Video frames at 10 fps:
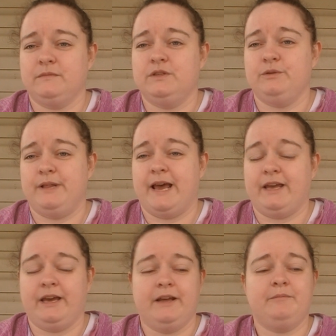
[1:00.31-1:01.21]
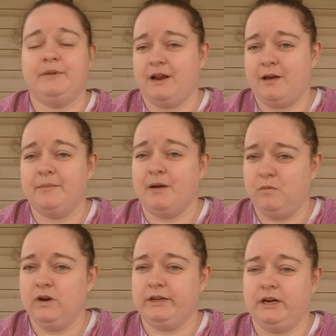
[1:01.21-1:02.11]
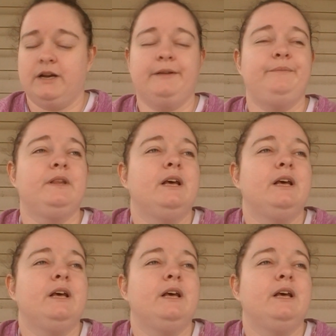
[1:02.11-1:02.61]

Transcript: do that yet, but I'm working on it.